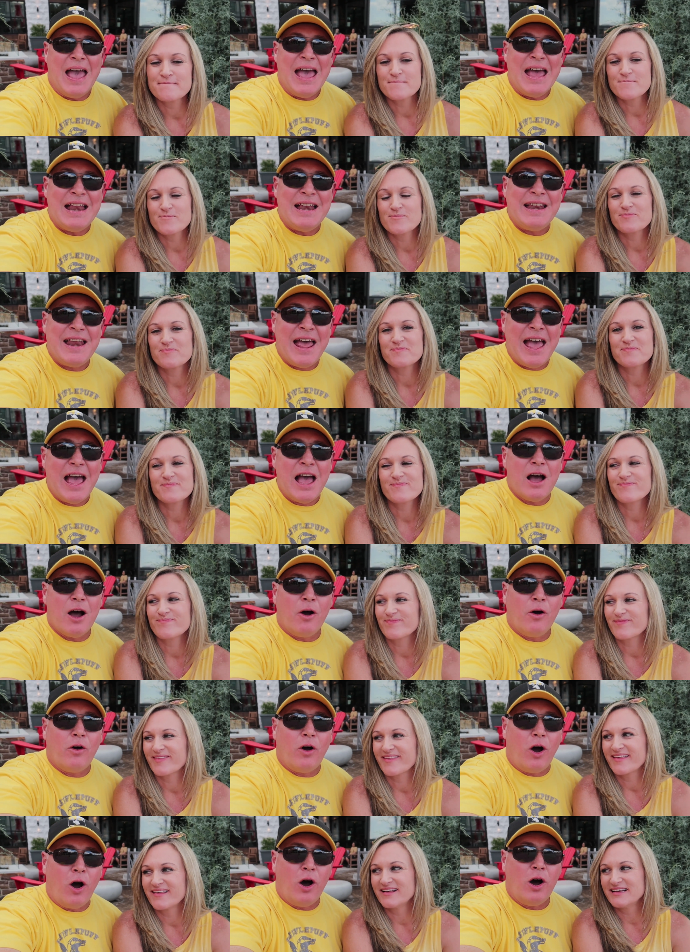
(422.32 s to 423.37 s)
Speaker 1: and
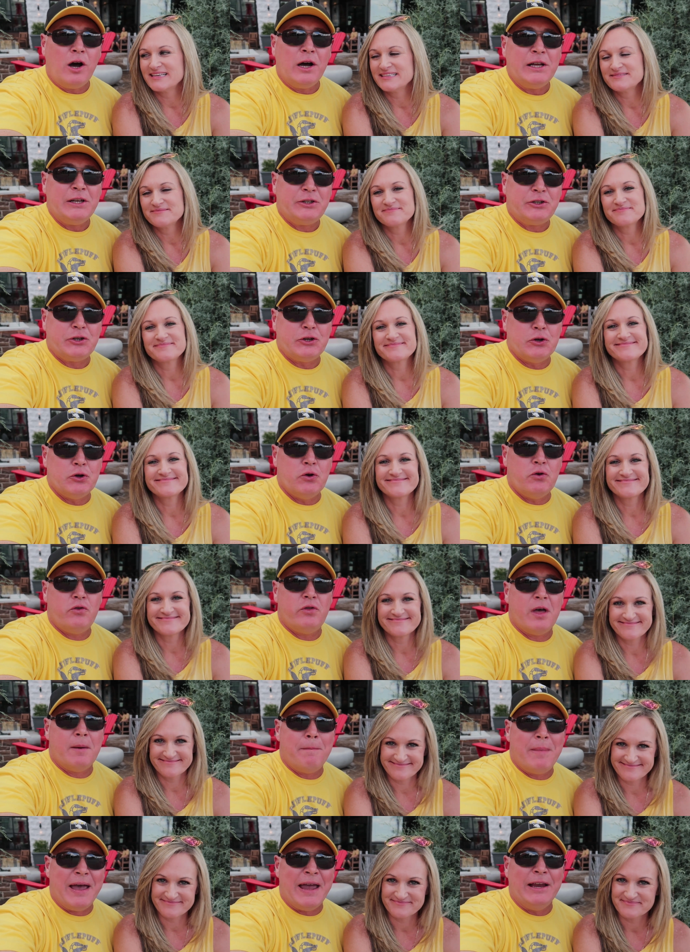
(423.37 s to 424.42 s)
now on to
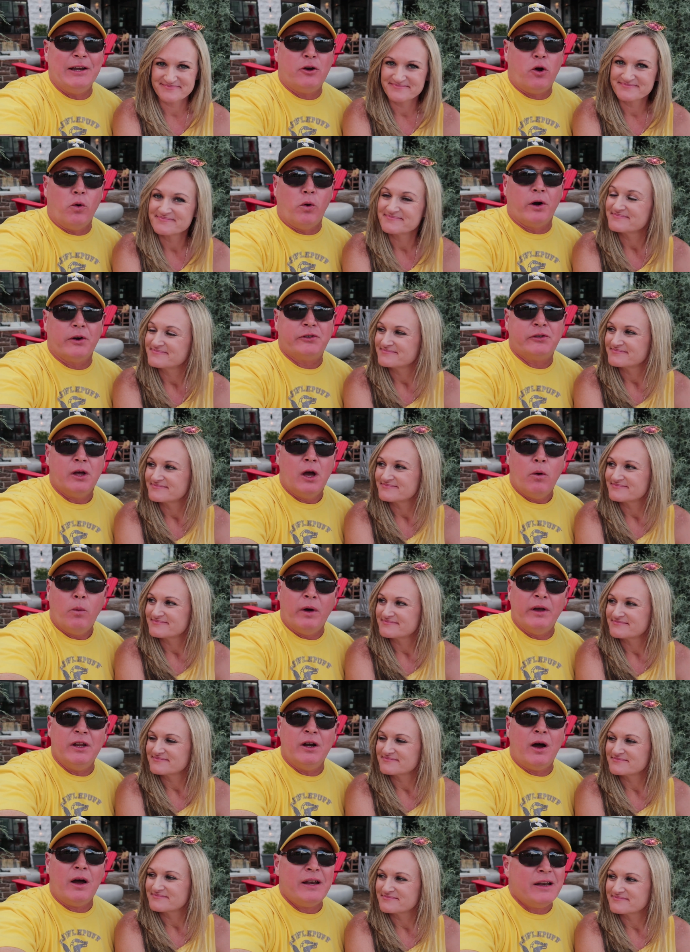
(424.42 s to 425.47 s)
the main course.
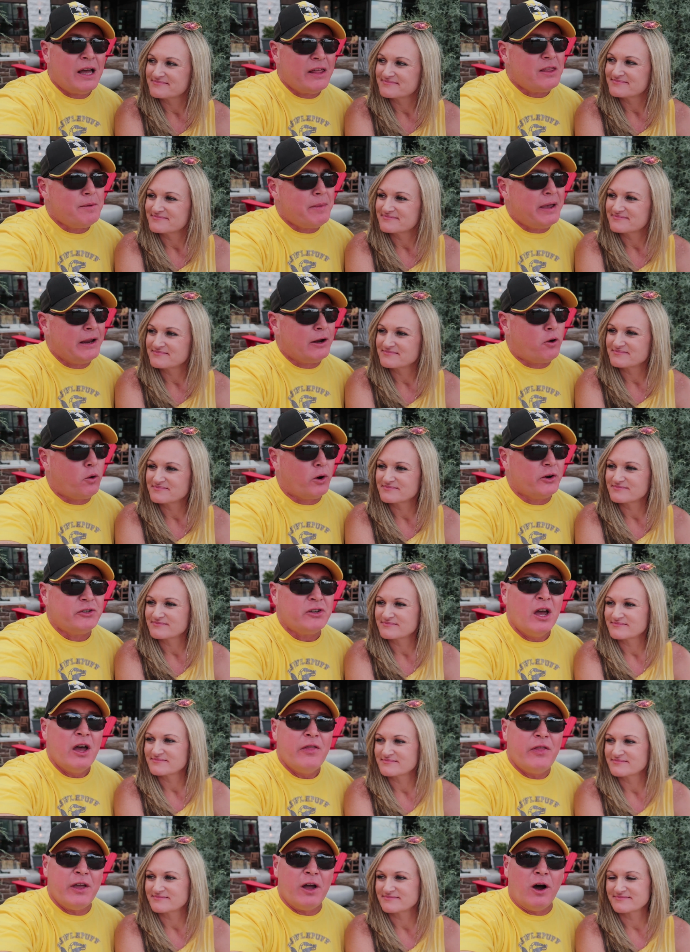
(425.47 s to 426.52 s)
Well, you know, not the main course,
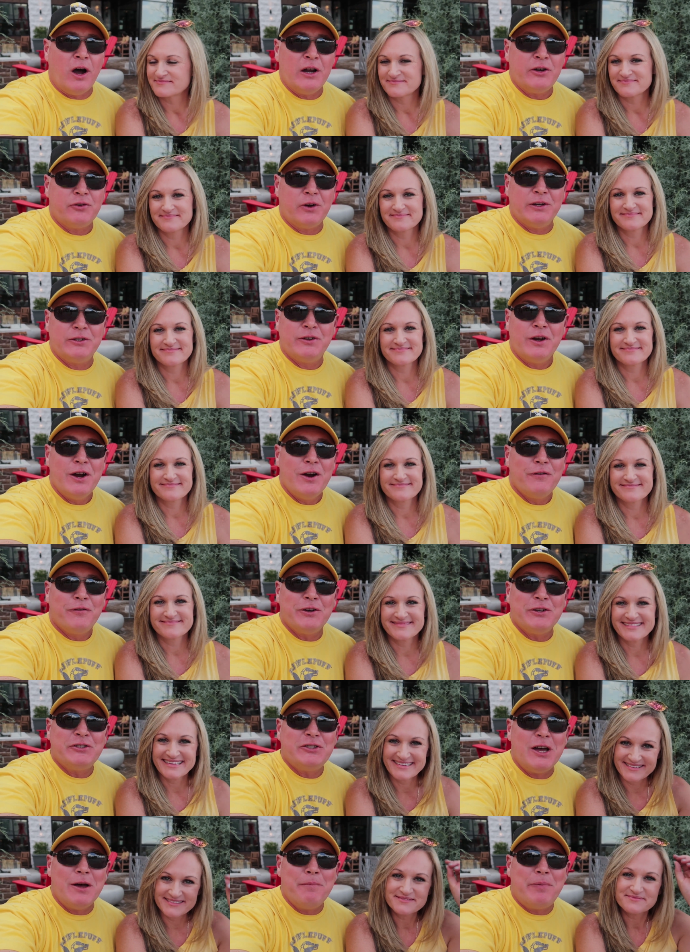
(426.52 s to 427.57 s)
the entrees.
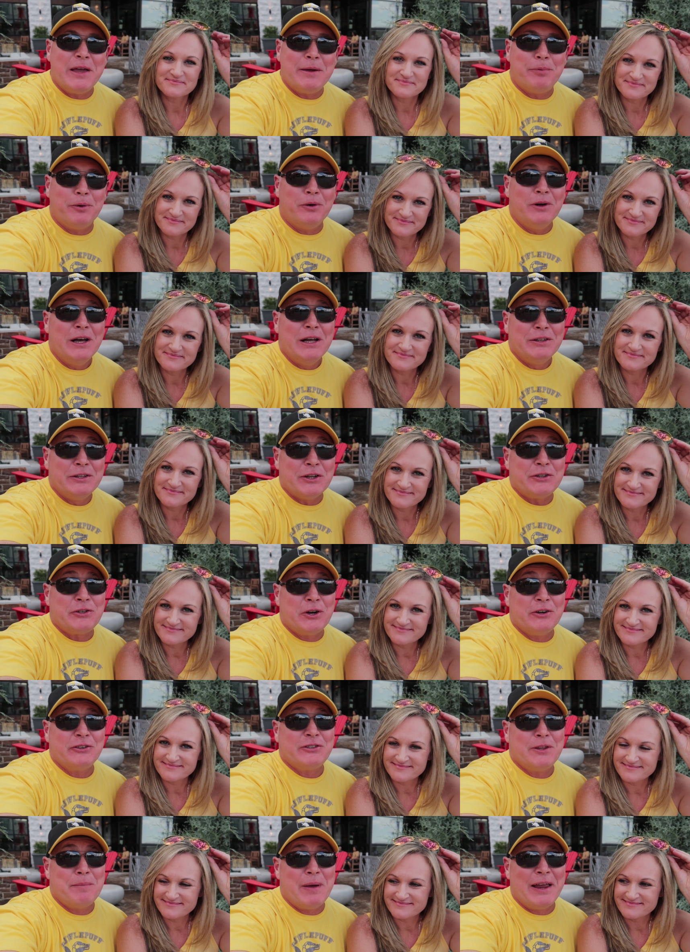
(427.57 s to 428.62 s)
For some people,
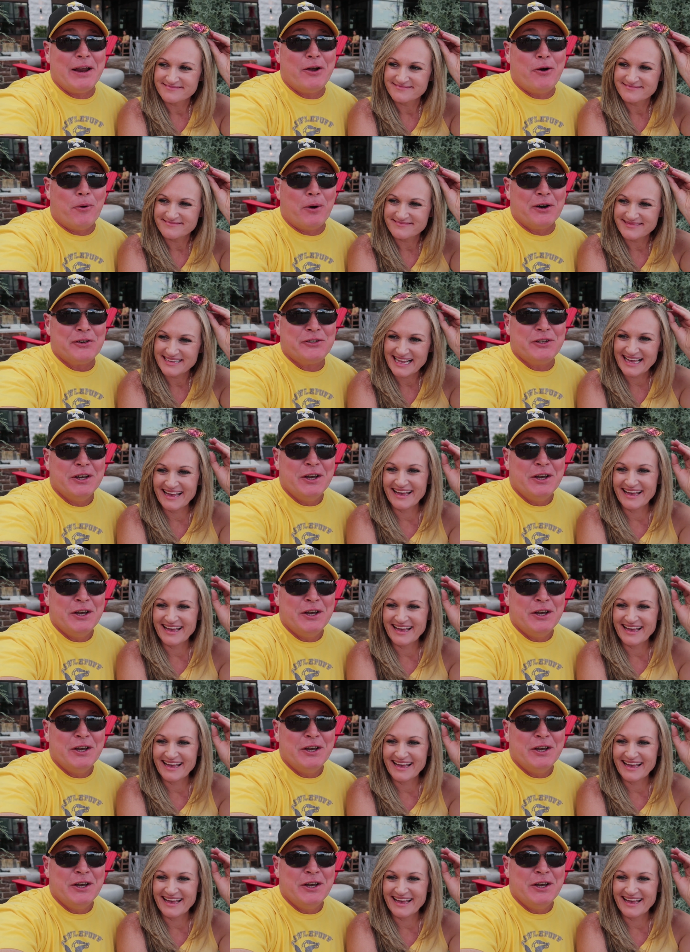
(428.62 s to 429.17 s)
dessert's the main course.